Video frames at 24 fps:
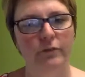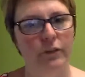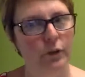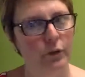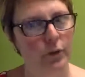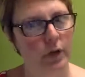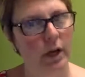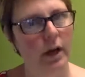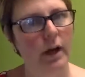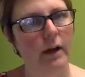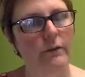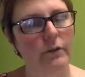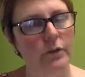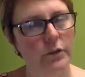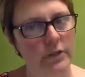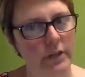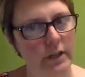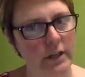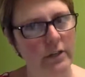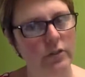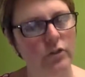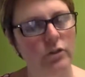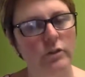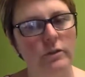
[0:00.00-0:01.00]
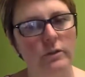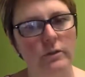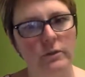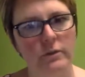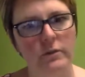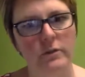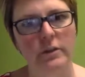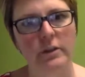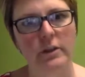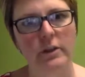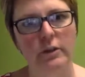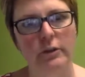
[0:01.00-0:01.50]
few
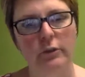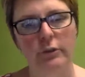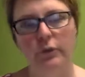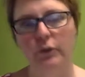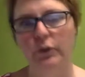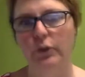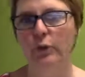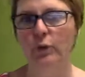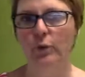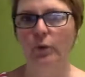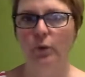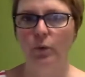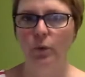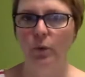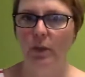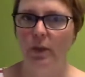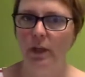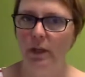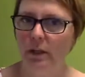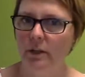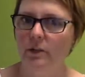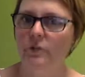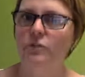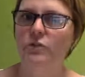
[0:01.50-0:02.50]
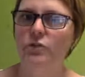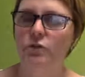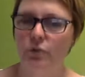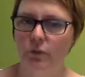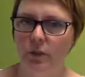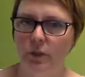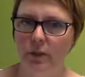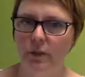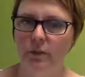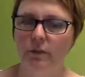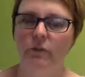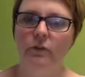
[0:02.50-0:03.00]
conversations in a few
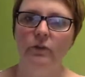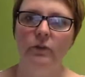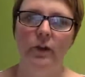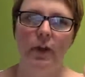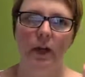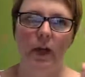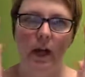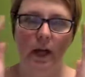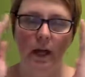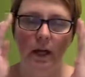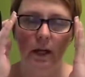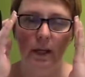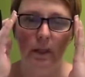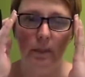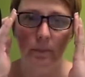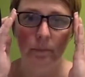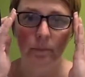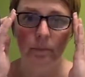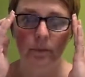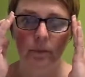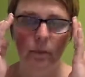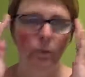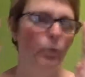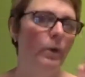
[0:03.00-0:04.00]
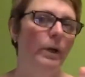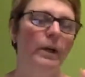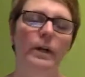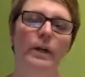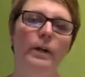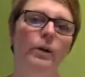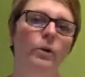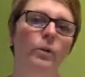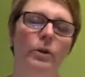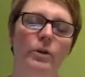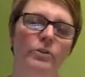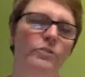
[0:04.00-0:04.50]
industries
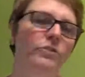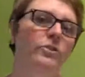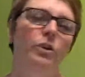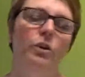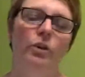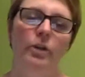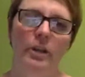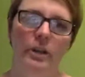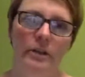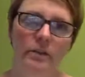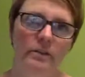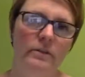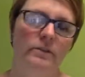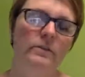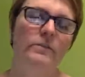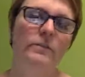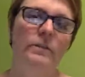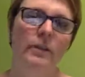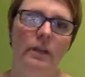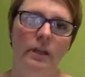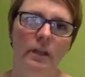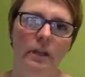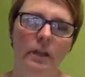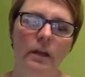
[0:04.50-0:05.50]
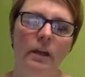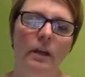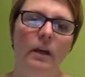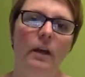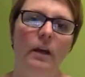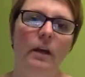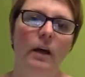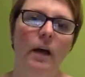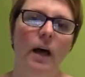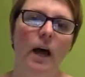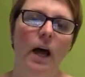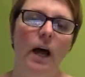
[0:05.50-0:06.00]
where we're starting to see
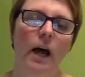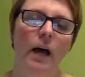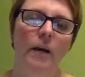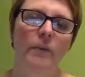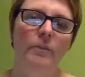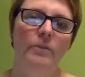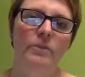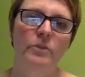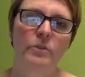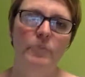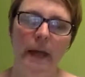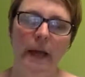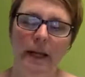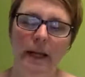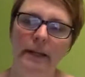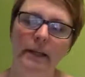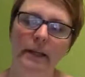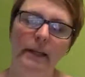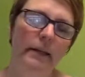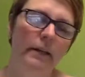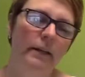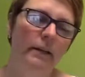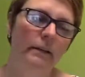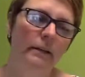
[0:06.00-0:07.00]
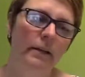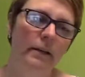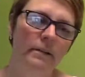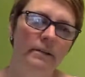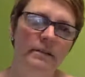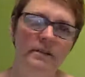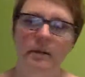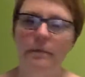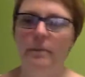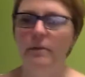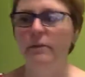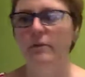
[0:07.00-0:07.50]
spending, and
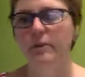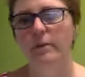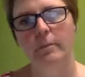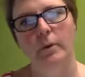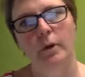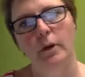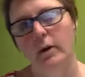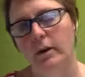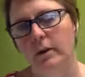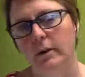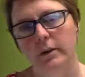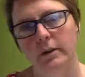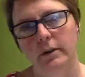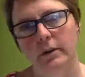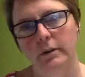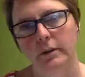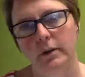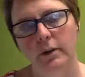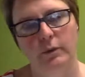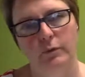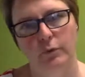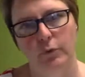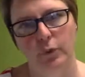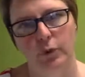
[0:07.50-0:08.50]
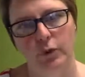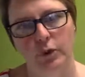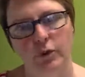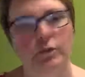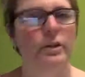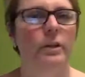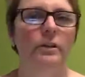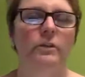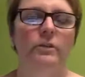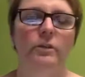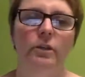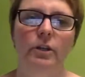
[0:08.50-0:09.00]
some of them are
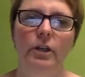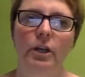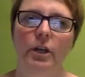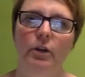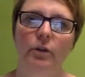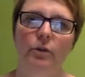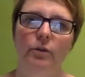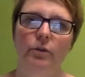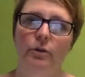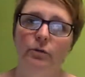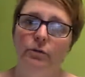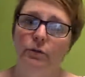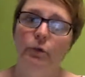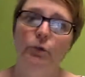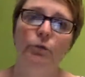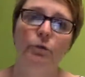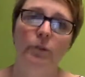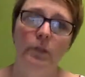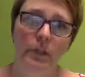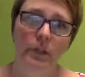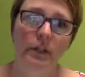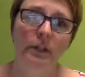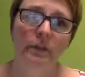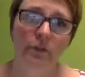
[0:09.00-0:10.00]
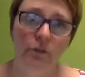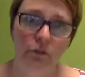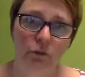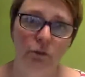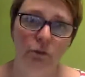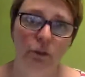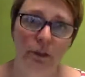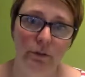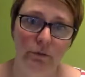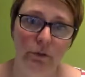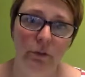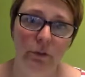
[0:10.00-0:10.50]
unfortunate. The funeral
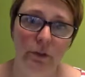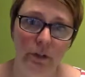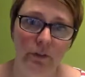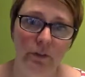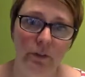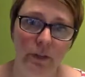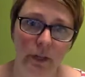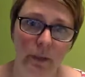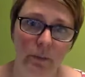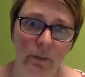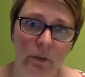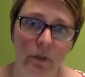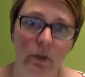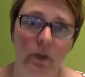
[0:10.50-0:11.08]
industry, for example.